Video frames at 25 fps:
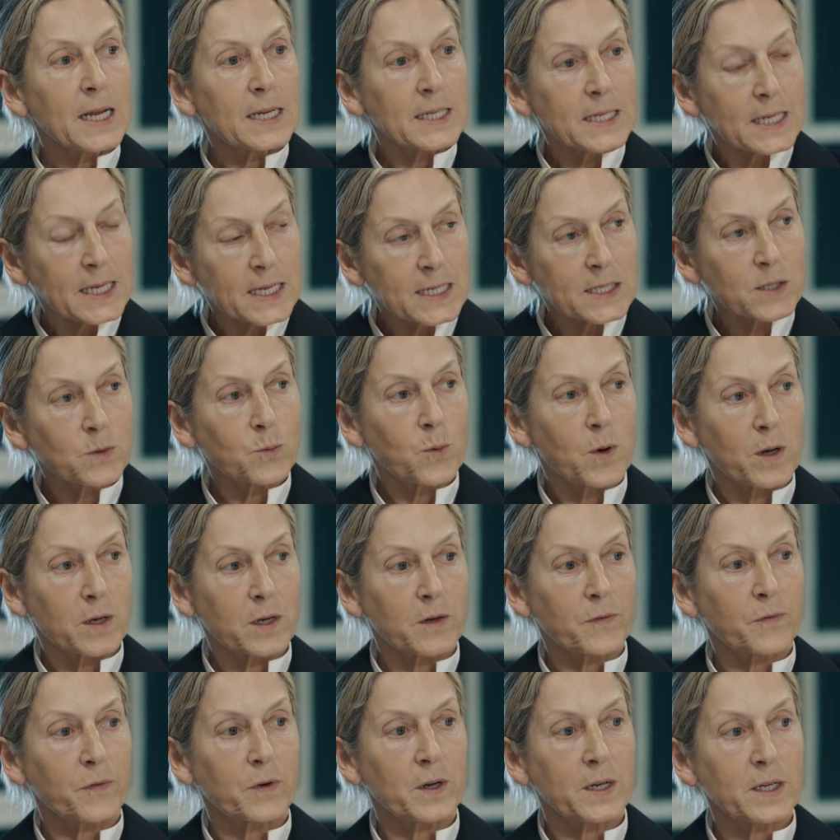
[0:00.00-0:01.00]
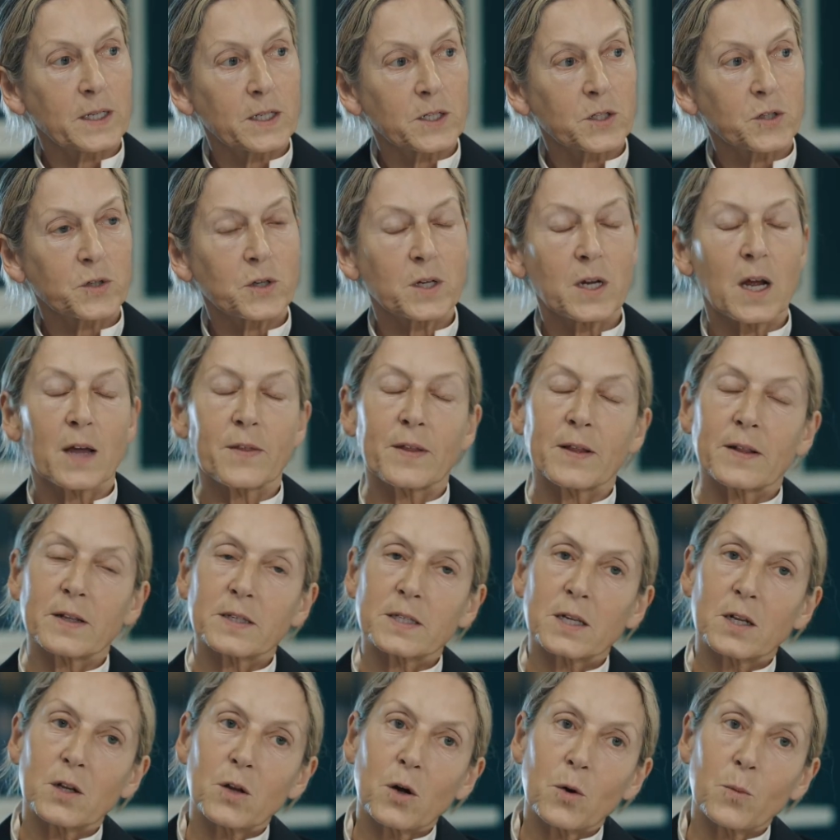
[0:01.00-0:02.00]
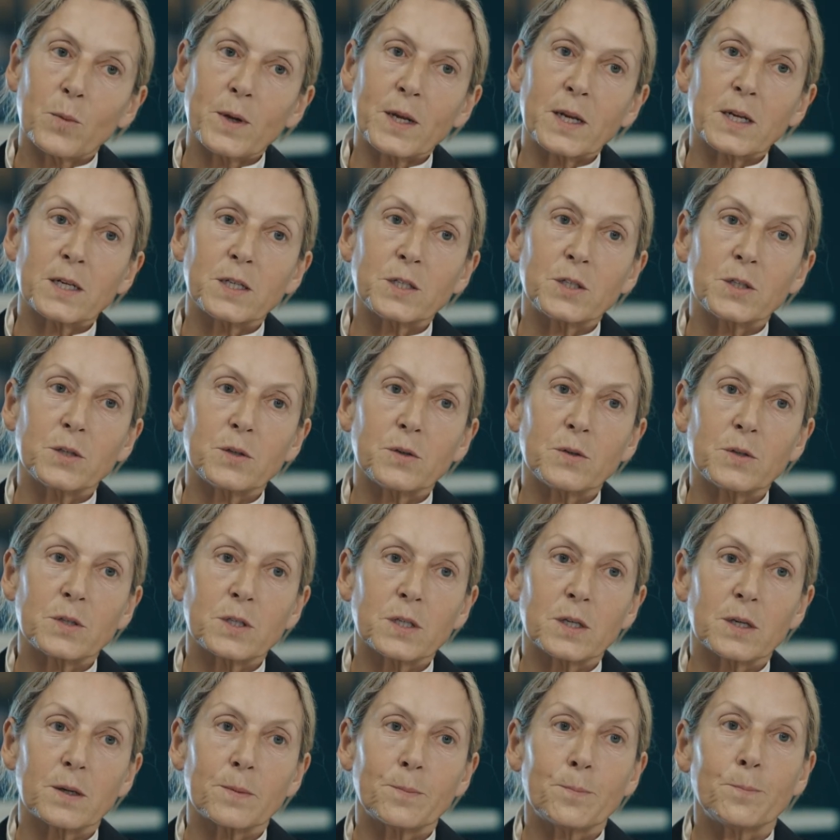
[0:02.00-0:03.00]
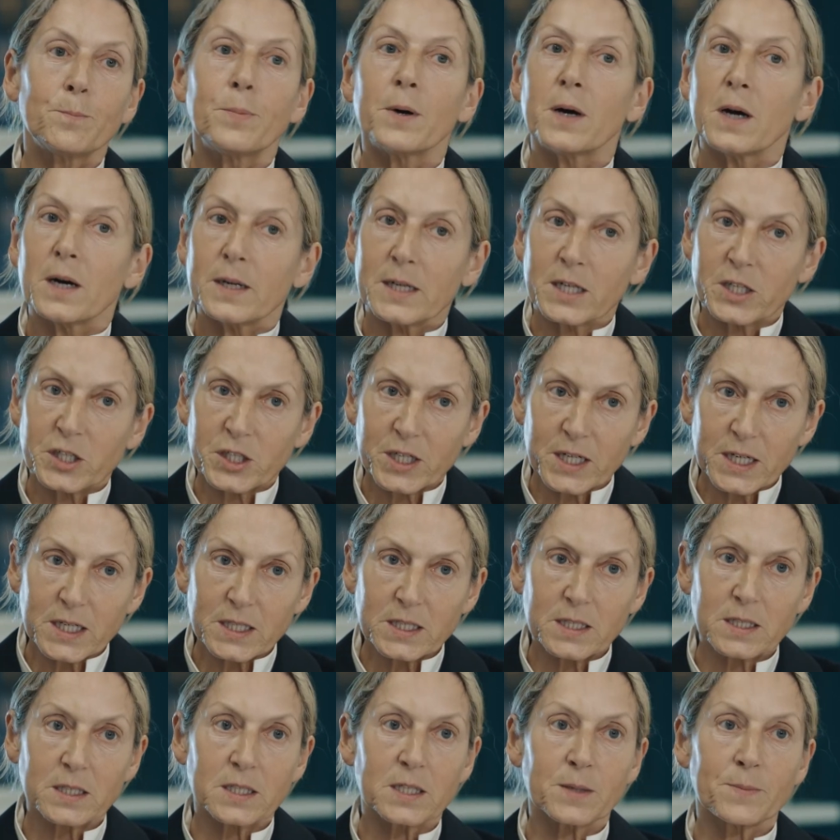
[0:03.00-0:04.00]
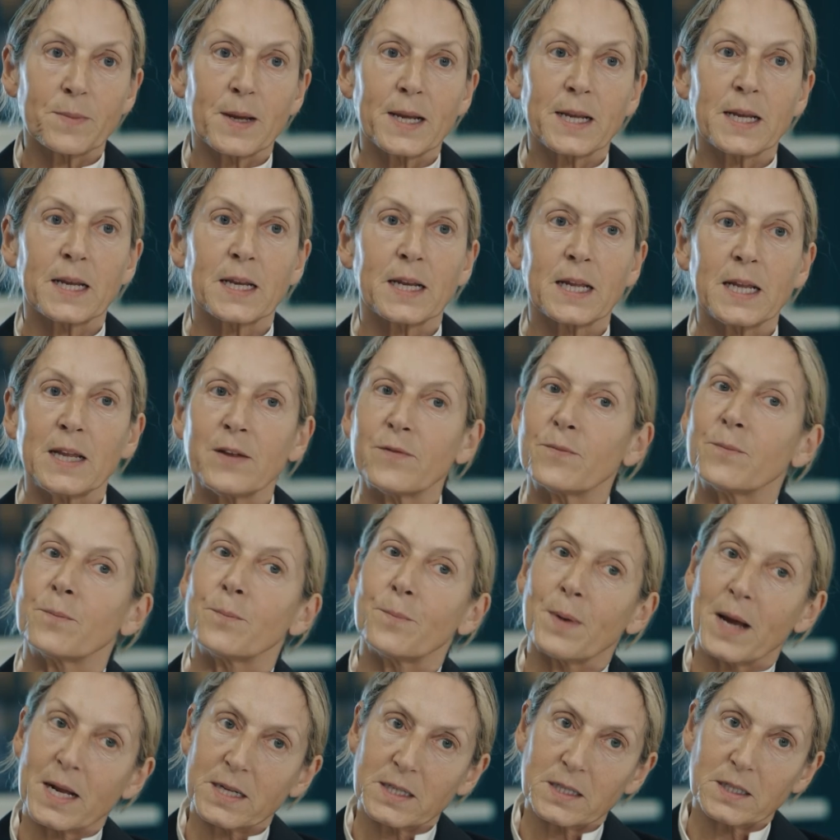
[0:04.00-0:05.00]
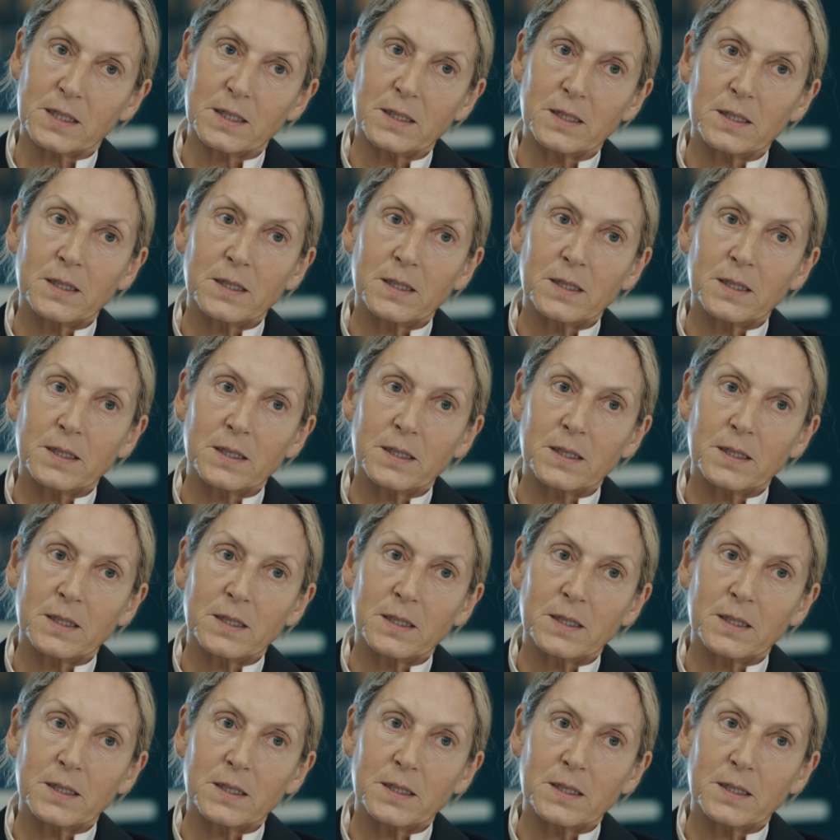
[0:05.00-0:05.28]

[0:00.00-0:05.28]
it is a wonderful industry. I think there's a lot we can do to burnish it, to make it even better.